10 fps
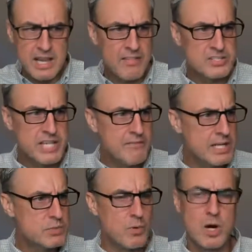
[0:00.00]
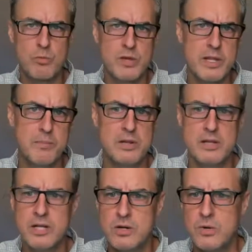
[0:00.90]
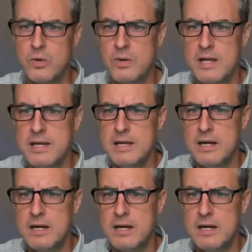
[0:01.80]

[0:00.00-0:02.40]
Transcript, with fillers: Now the 70s were a really political,